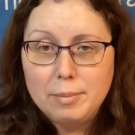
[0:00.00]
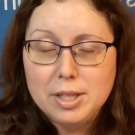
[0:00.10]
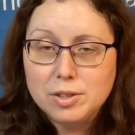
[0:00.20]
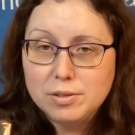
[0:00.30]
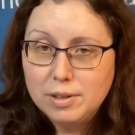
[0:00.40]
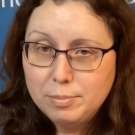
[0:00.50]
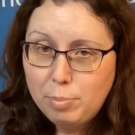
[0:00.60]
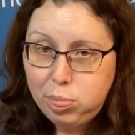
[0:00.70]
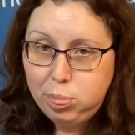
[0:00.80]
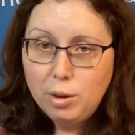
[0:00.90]
That's
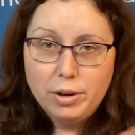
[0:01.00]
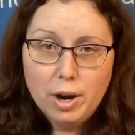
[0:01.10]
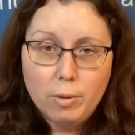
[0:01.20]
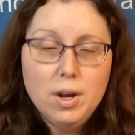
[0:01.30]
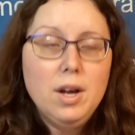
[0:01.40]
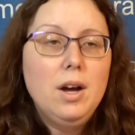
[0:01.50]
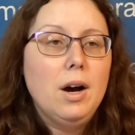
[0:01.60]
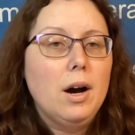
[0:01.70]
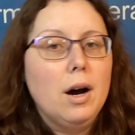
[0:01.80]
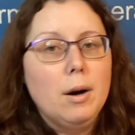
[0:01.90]
that. Pfft, no,
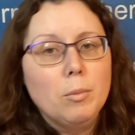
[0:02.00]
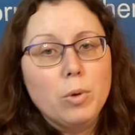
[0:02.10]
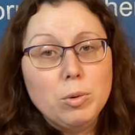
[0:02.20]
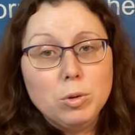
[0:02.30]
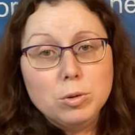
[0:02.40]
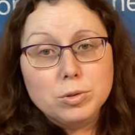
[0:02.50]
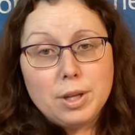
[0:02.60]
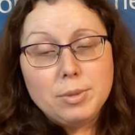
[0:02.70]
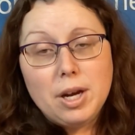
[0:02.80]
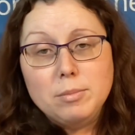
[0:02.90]
um, we will
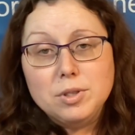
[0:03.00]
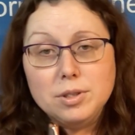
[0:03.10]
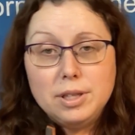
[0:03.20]
sometimes